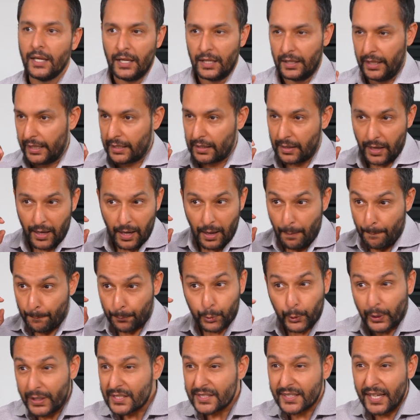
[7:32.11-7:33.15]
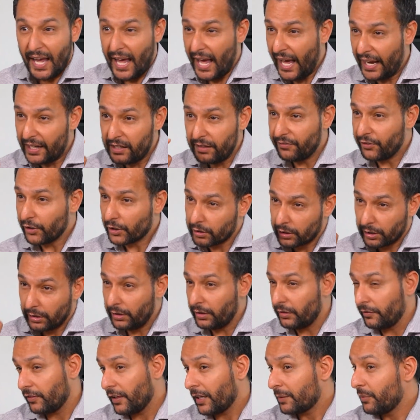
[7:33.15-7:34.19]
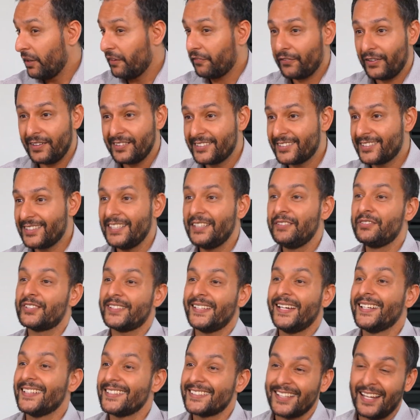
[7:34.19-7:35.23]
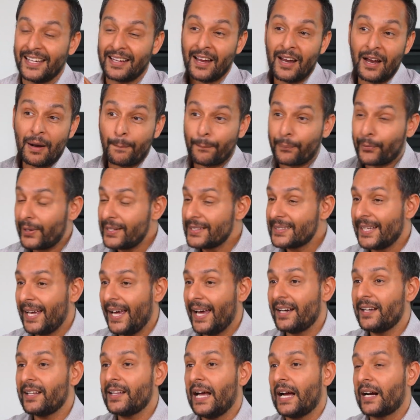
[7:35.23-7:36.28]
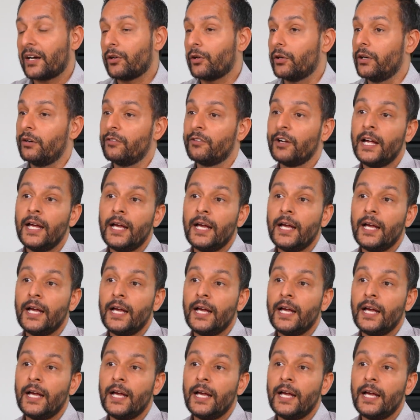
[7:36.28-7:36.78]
Like, price ahead of the curve, like my friend Steve says, like price ahead of that curve.